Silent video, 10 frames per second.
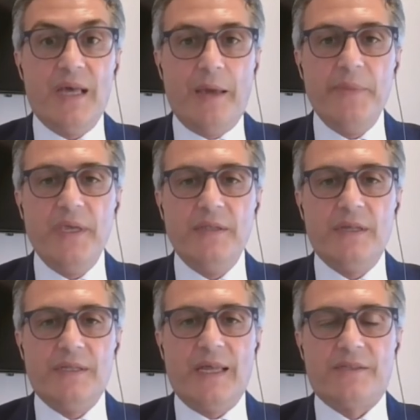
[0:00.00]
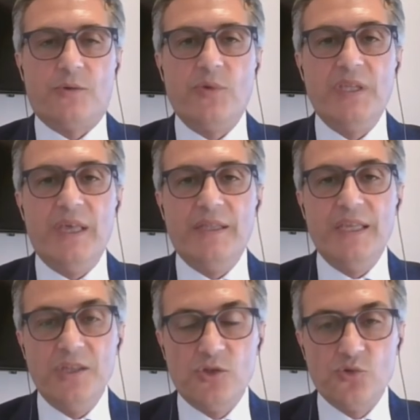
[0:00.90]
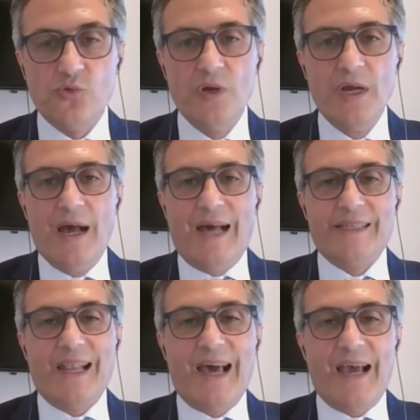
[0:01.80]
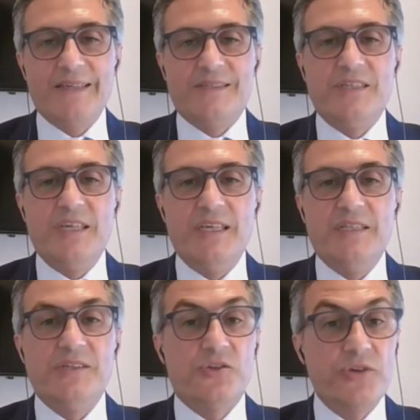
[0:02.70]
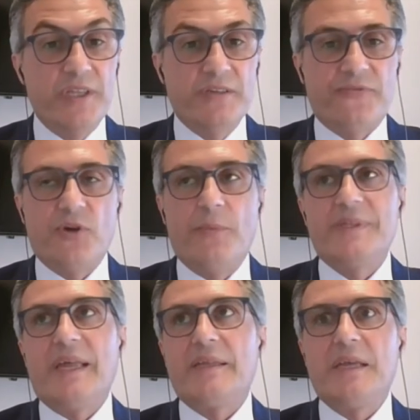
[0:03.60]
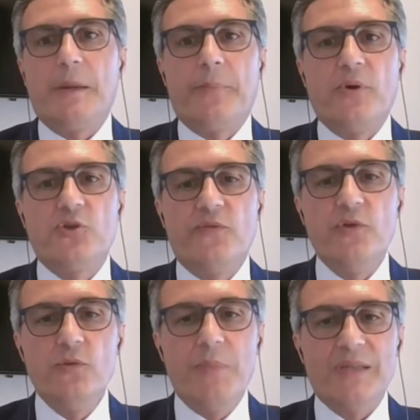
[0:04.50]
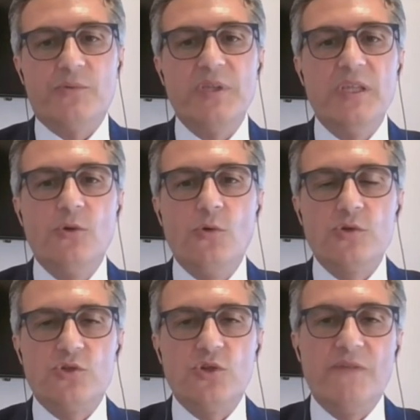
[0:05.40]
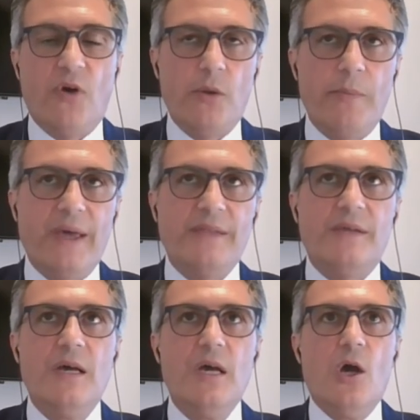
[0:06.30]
I mean that we need to analyze the threat from a technical point of view, but we need also the involvement